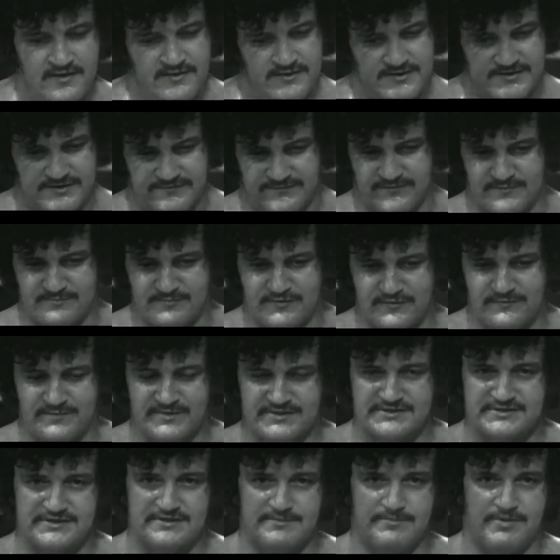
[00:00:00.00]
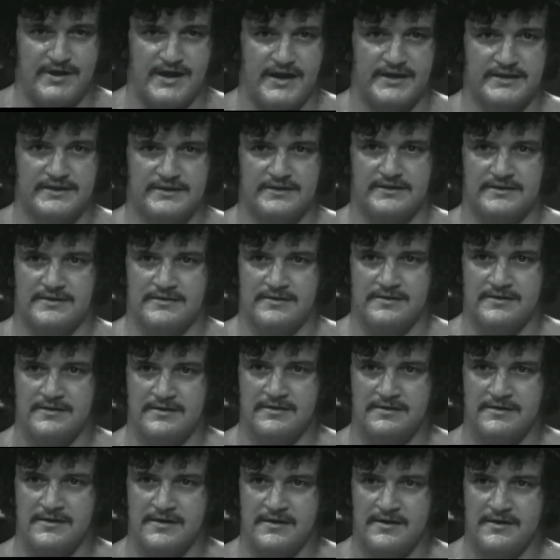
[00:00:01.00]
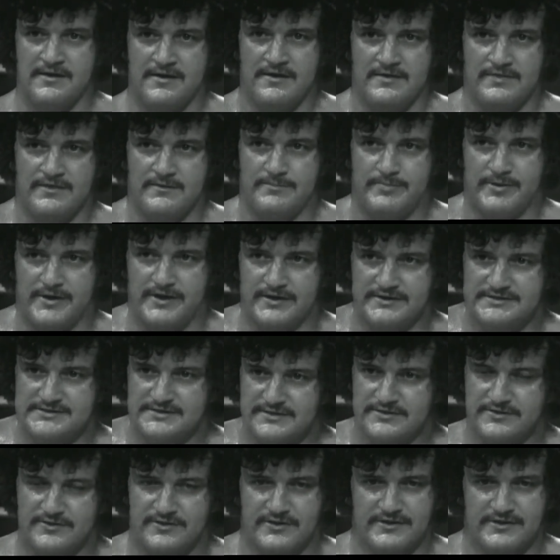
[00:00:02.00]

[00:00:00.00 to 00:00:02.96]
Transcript: the different movements of the body and the parts and the